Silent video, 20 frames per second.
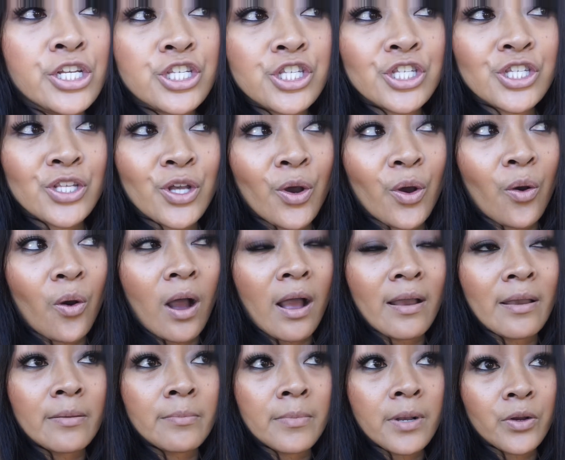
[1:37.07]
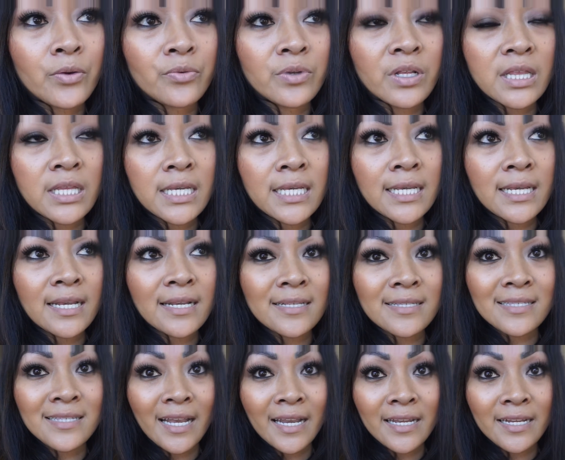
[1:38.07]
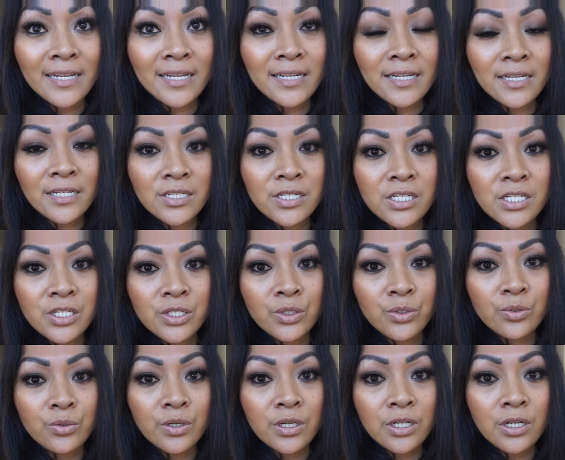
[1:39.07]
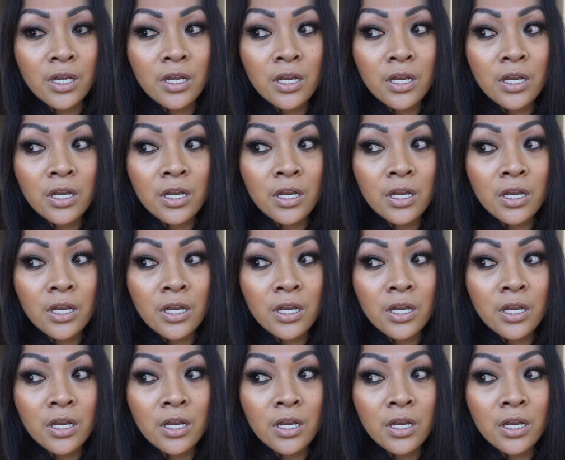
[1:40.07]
So I'm really excited to